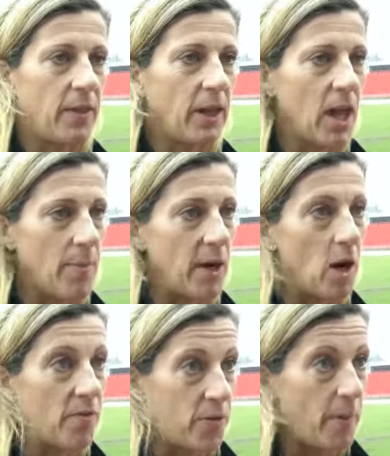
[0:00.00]
I think coming
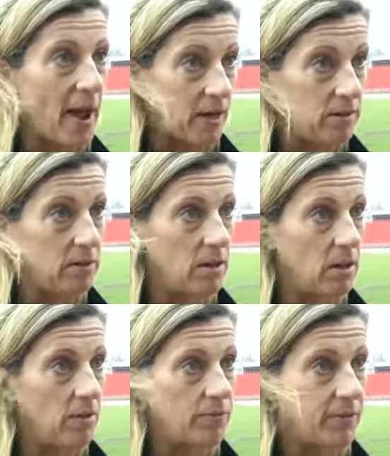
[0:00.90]
off the back uh,
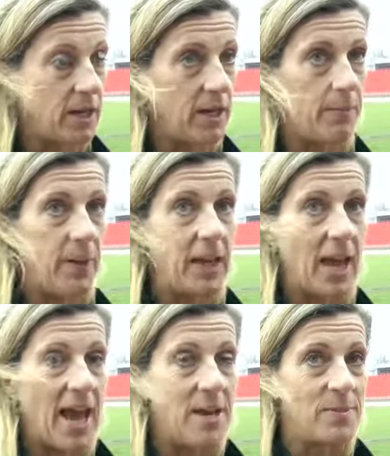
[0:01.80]
of the Olympic
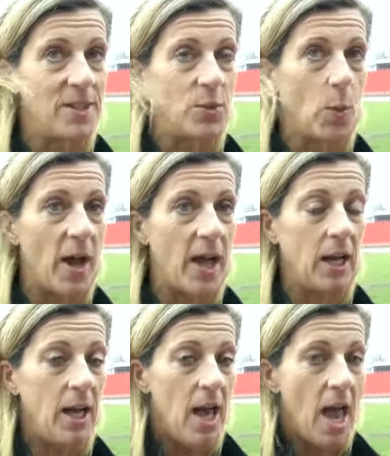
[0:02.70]
Games as well.